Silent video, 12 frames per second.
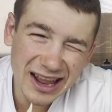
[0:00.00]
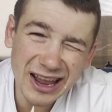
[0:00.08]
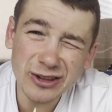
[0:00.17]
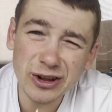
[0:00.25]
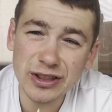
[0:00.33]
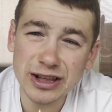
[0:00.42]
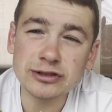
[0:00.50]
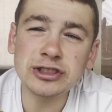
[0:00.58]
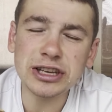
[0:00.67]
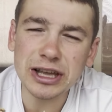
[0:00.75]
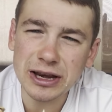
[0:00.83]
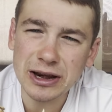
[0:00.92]
either the
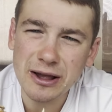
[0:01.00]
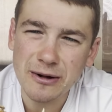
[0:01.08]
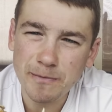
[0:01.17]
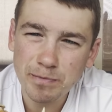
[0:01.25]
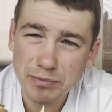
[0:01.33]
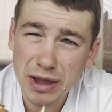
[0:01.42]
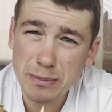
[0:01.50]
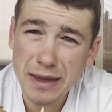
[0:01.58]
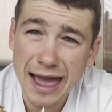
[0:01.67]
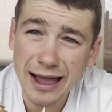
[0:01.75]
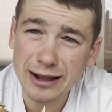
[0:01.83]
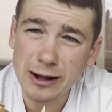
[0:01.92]
chicken Big
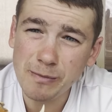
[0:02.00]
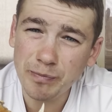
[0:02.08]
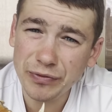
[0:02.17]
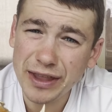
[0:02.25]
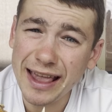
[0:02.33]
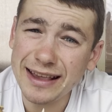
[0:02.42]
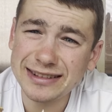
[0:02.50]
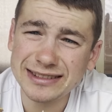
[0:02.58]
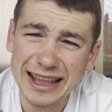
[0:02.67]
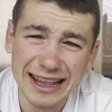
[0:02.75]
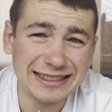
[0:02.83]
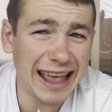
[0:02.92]
Mac tastes
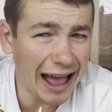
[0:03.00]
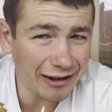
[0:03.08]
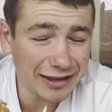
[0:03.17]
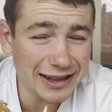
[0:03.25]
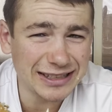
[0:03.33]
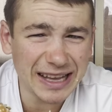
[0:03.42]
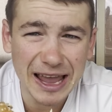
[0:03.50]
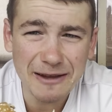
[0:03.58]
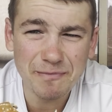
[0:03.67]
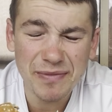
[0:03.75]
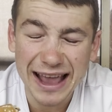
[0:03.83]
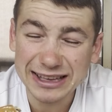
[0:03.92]
exactly the
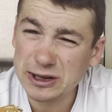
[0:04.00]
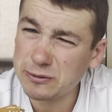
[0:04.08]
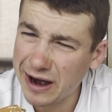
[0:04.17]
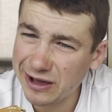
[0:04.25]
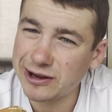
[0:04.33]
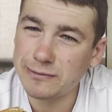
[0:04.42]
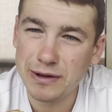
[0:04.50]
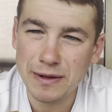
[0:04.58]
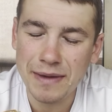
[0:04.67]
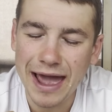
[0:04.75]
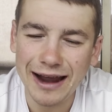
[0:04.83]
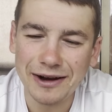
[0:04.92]
same as the regular Big
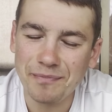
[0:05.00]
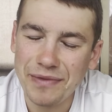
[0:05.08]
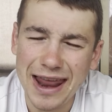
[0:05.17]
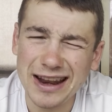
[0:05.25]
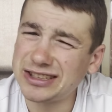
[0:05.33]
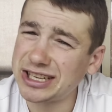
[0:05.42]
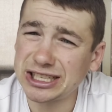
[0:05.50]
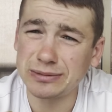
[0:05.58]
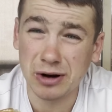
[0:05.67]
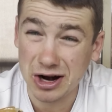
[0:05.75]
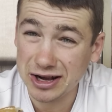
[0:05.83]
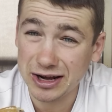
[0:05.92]
Mac and it's just
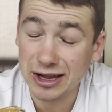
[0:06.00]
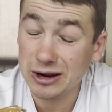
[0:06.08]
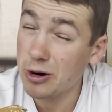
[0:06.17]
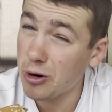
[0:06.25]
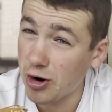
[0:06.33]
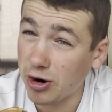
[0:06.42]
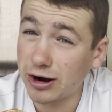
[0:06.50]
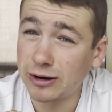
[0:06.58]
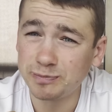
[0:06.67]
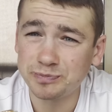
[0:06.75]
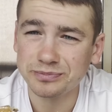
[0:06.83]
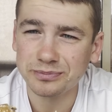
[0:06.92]
marketing or
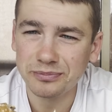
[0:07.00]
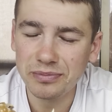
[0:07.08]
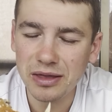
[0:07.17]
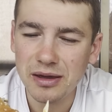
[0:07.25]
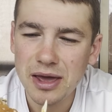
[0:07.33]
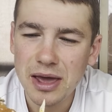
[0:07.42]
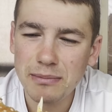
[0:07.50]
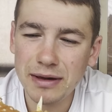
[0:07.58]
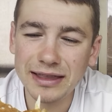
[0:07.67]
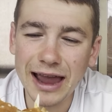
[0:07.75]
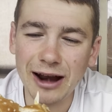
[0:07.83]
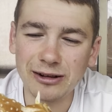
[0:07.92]

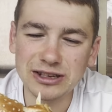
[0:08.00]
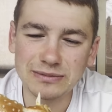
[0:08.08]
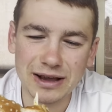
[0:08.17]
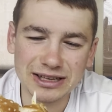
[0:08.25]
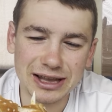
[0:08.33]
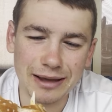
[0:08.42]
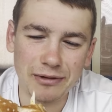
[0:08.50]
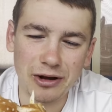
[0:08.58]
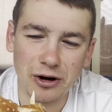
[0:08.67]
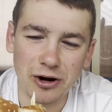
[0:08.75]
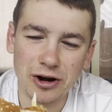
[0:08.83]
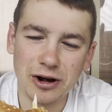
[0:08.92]
McDonald's messed up my
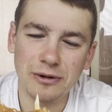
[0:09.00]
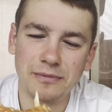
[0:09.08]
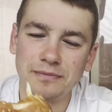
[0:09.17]
order.